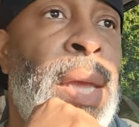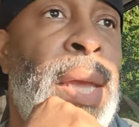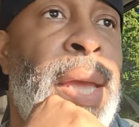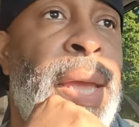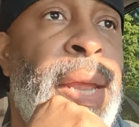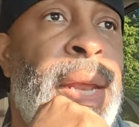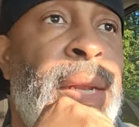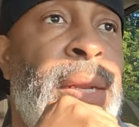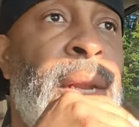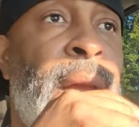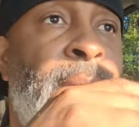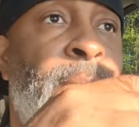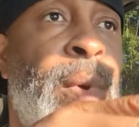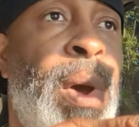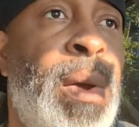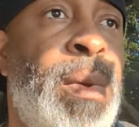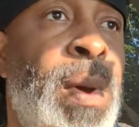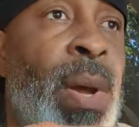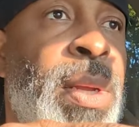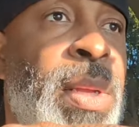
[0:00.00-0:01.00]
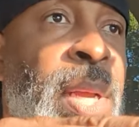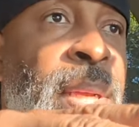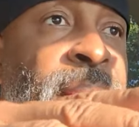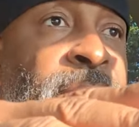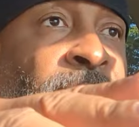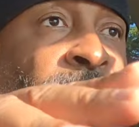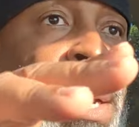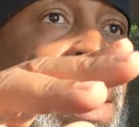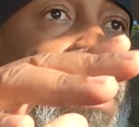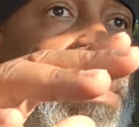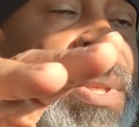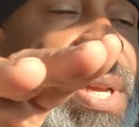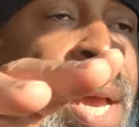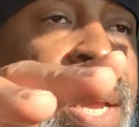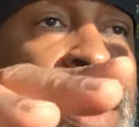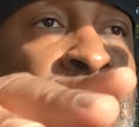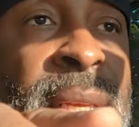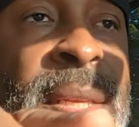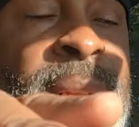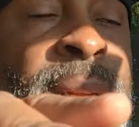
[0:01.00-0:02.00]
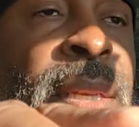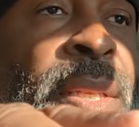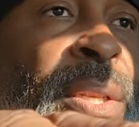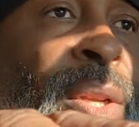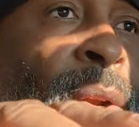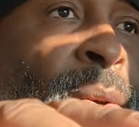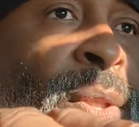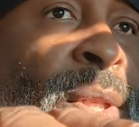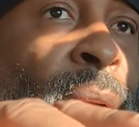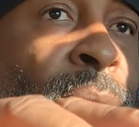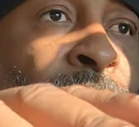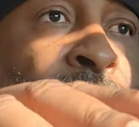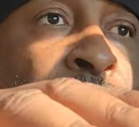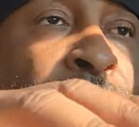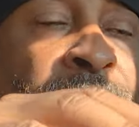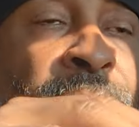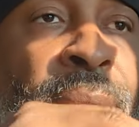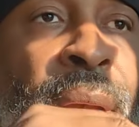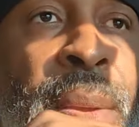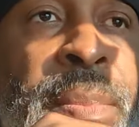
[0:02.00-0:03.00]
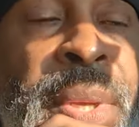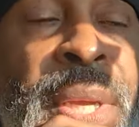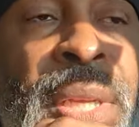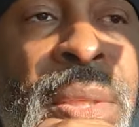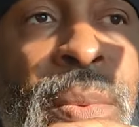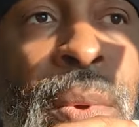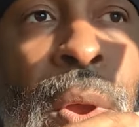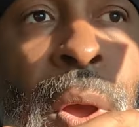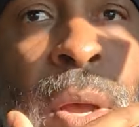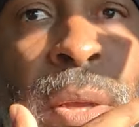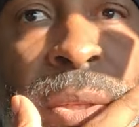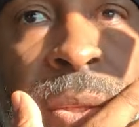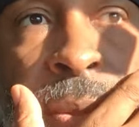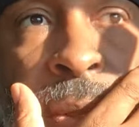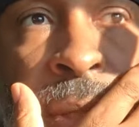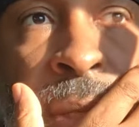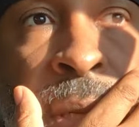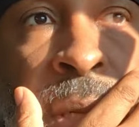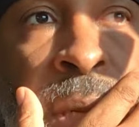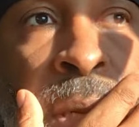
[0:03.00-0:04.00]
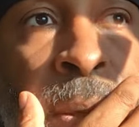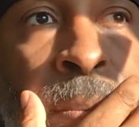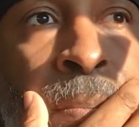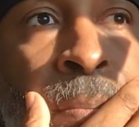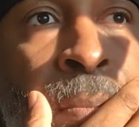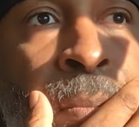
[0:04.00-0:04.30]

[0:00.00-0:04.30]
And I'm titling this, starting to wake up, because we're also seeing